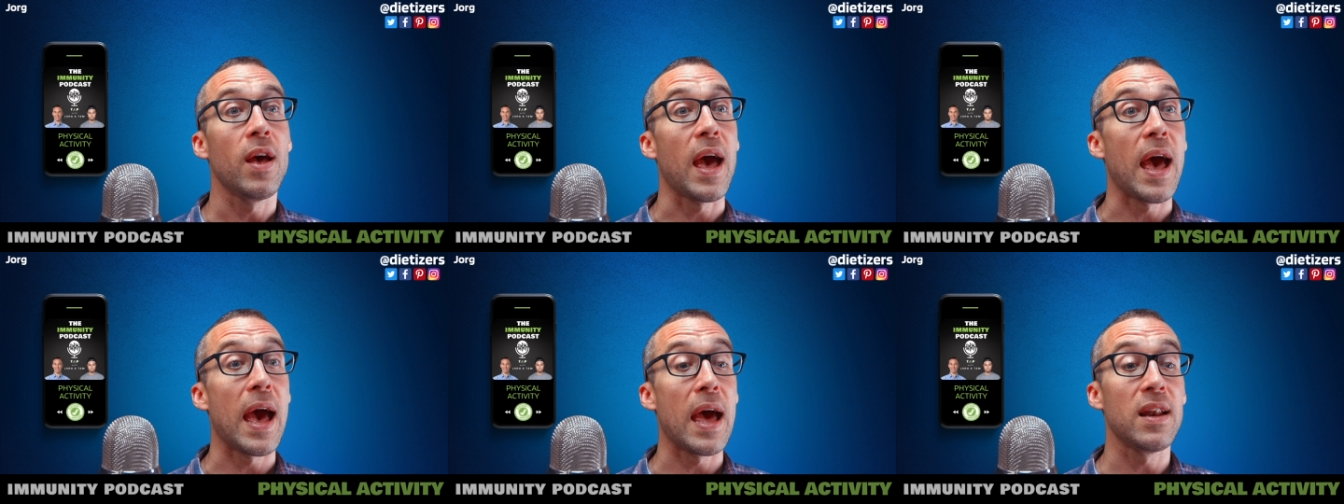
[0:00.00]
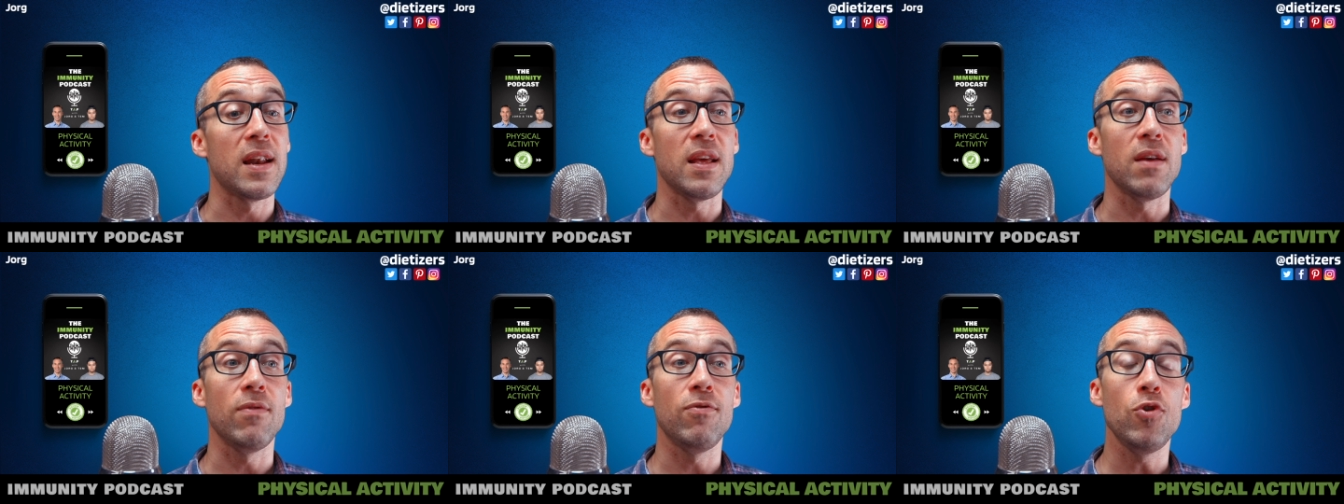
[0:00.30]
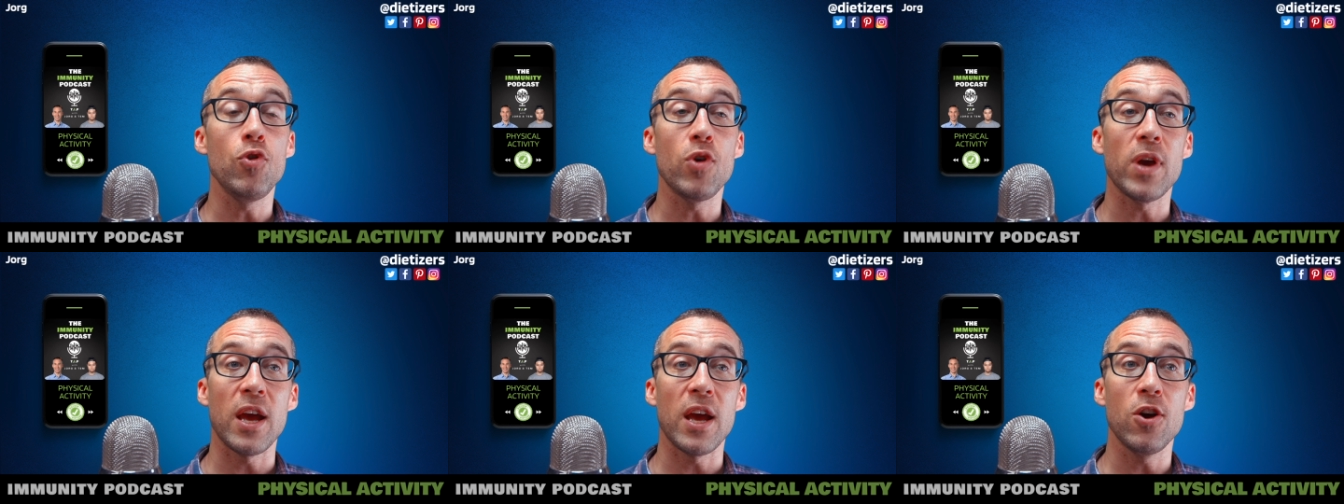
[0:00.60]
and if
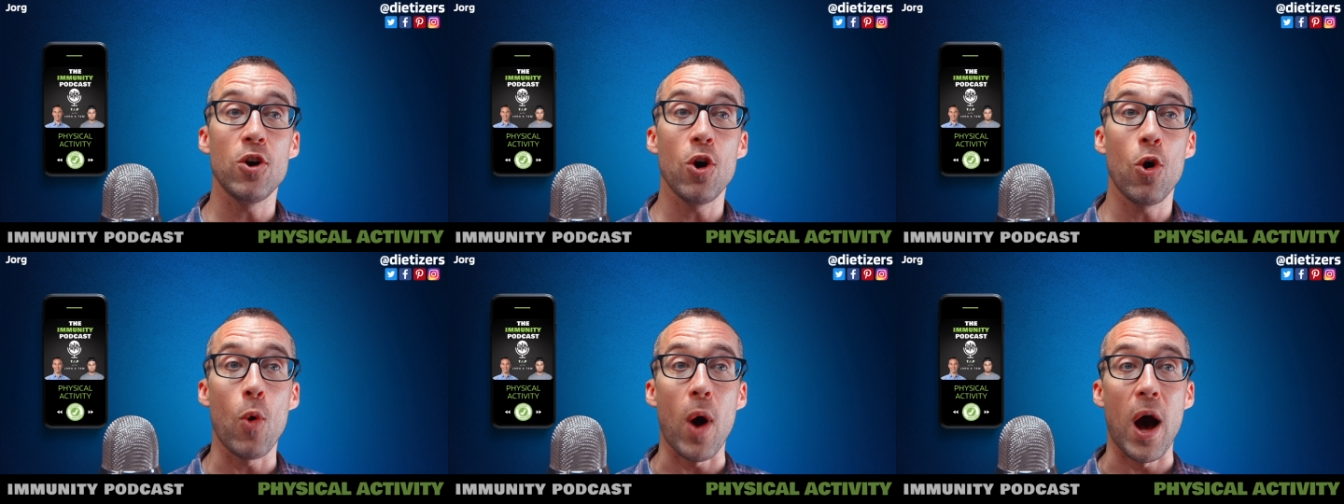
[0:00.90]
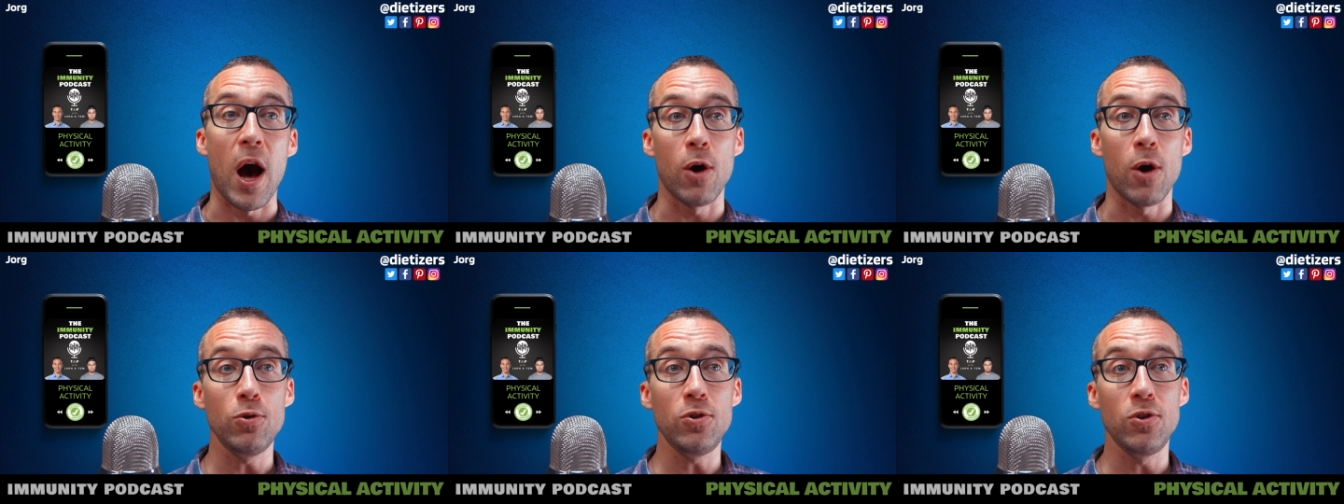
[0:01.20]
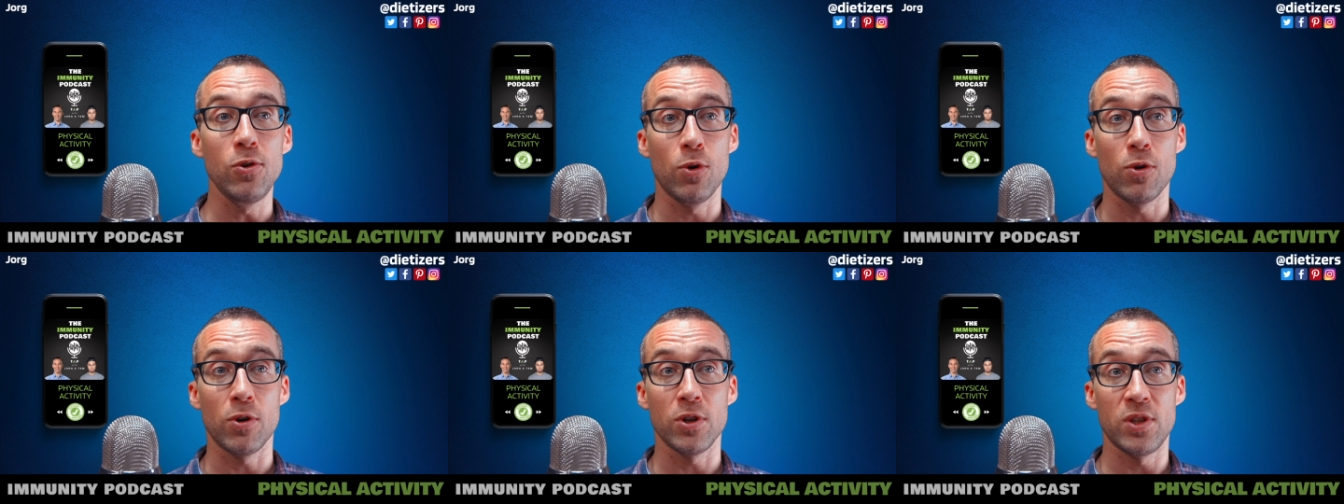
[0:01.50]
you can go
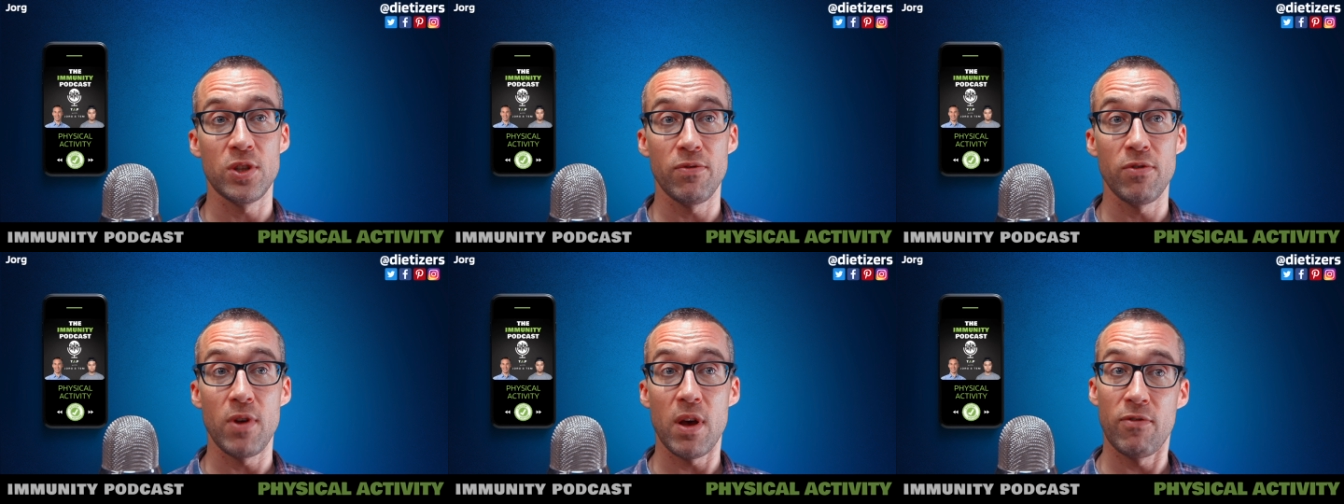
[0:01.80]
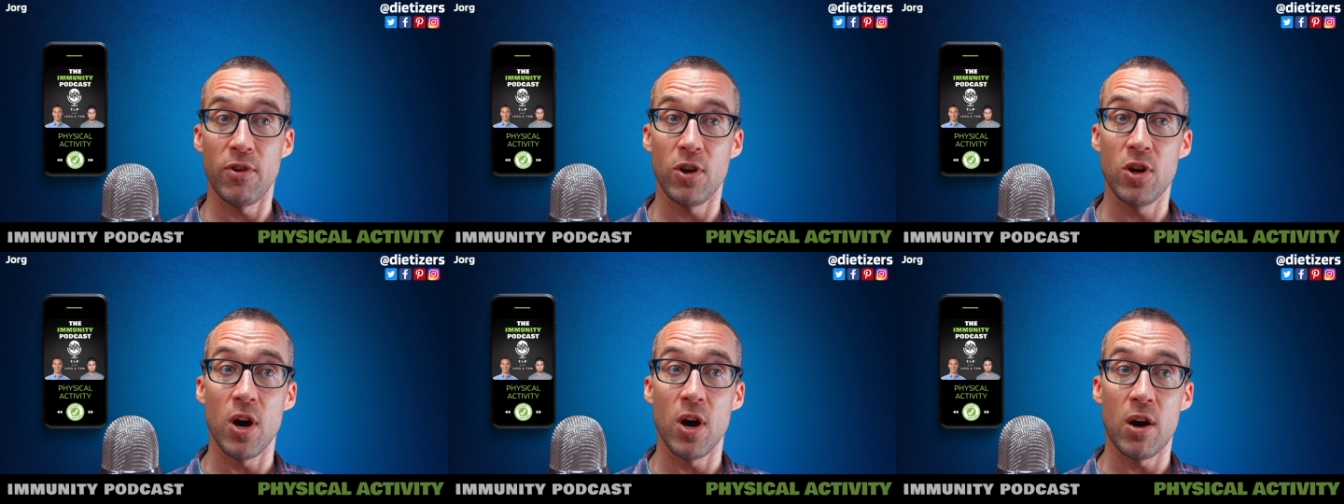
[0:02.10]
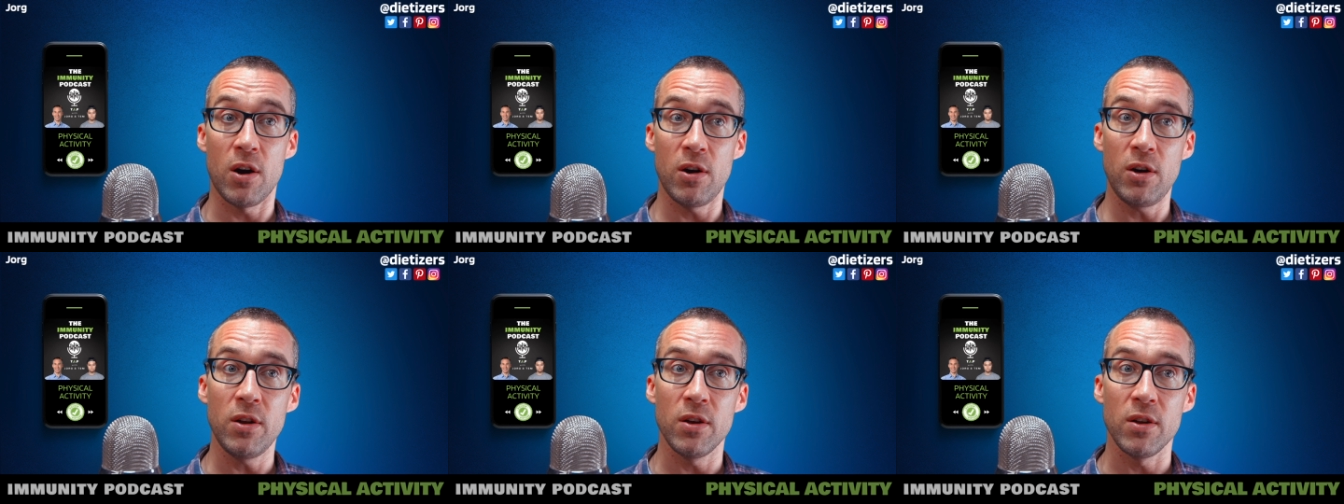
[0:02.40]
outdoors if you have a
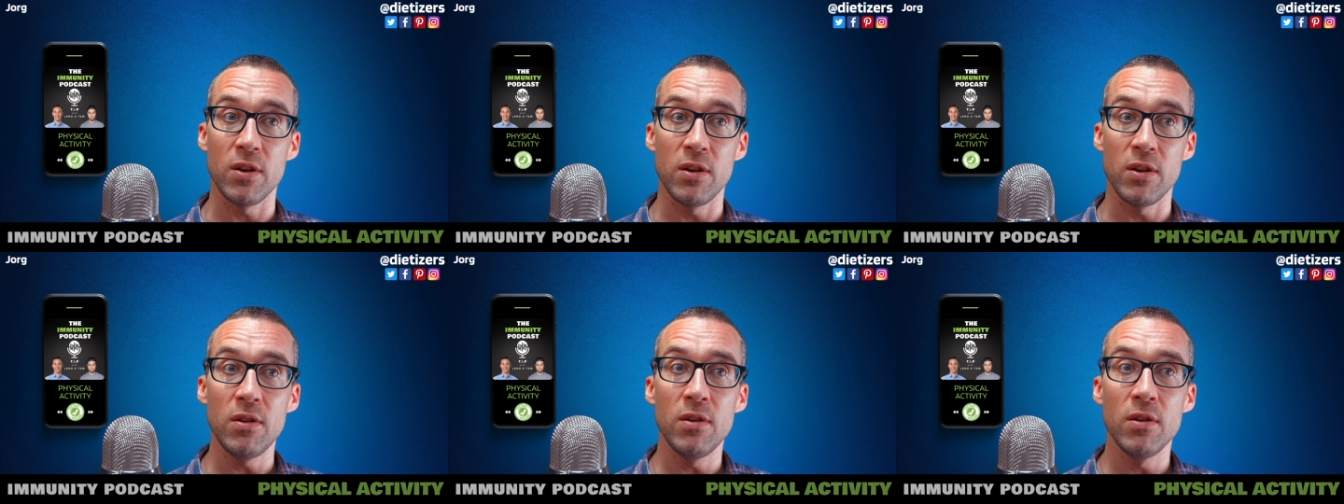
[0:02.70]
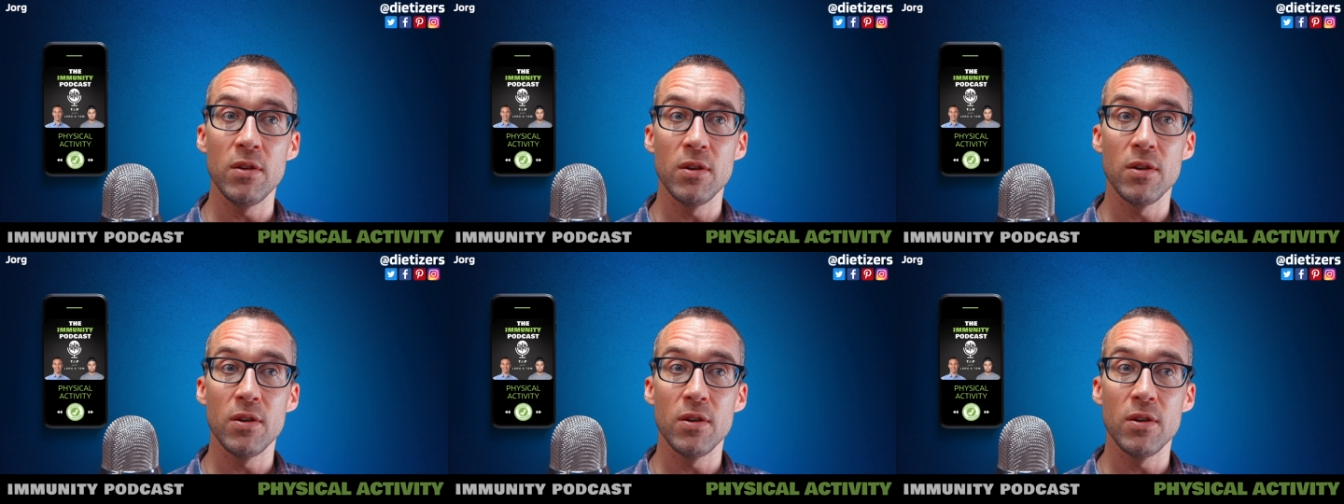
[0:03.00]
garden